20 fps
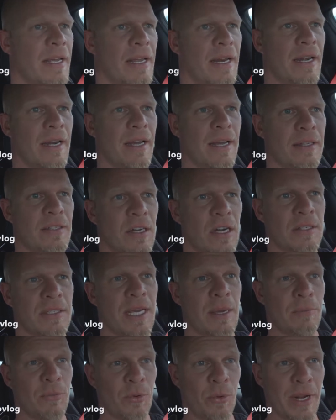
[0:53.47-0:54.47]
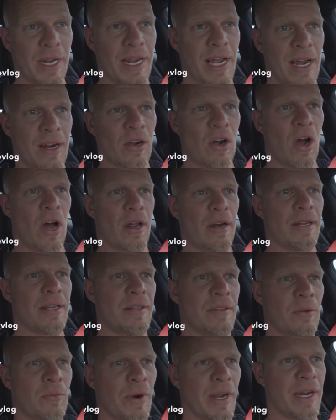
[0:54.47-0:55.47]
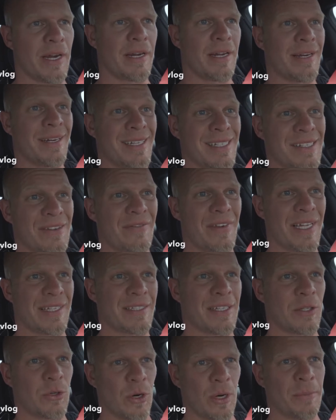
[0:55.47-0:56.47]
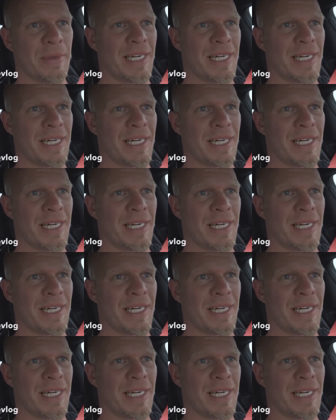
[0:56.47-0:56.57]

And Dr. M3 got caught in the rain in his Aventador.